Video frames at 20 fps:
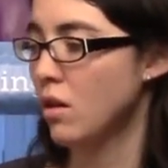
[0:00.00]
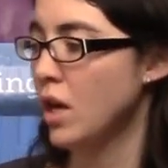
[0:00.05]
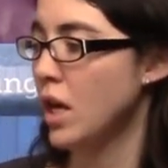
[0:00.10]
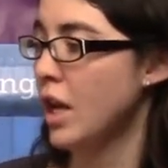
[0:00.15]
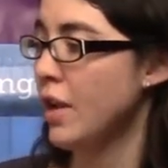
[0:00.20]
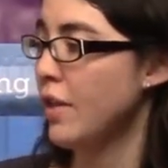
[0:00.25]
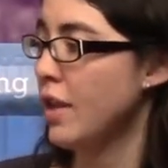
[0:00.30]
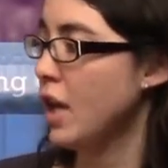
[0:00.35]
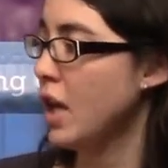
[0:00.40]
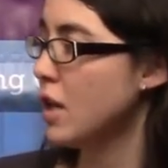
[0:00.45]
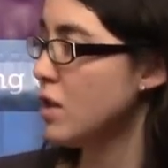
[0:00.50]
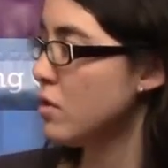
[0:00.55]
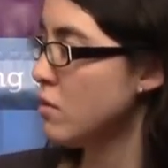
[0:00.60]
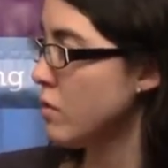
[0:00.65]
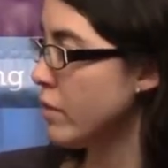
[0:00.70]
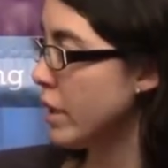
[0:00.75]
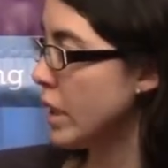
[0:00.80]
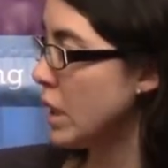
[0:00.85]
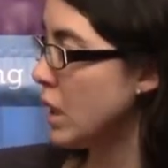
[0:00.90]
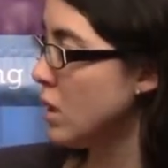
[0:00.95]
And they get
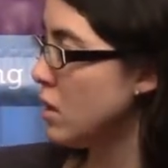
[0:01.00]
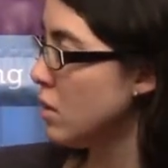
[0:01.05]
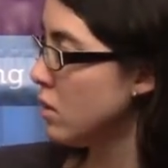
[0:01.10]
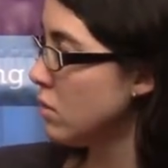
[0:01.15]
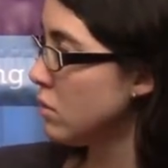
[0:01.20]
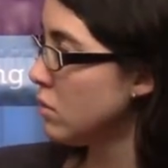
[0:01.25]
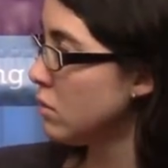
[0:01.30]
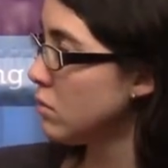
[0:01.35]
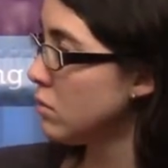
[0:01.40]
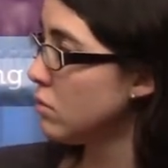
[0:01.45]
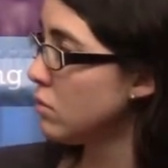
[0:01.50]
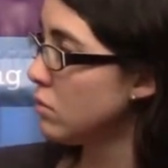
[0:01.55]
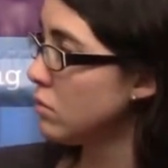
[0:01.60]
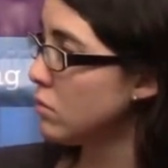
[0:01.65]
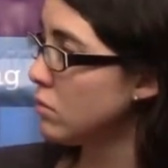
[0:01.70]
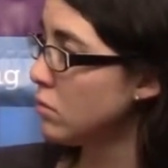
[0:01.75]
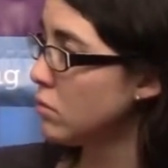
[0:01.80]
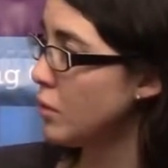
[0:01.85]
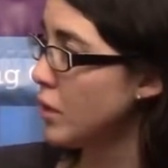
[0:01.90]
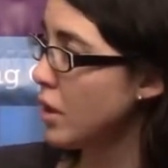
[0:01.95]
to read
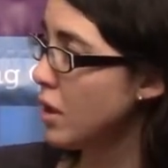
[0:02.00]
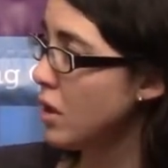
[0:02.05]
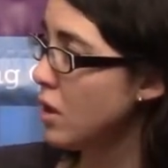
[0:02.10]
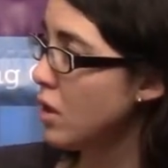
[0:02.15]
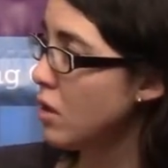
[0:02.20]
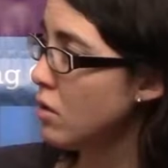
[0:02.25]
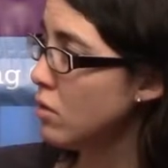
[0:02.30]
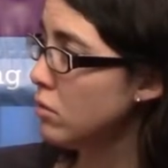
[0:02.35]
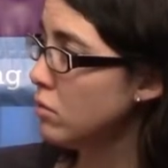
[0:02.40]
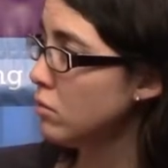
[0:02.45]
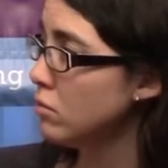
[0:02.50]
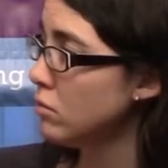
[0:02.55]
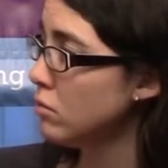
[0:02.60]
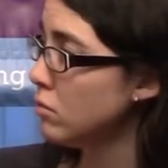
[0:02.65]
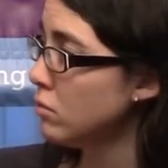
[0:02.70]
with you.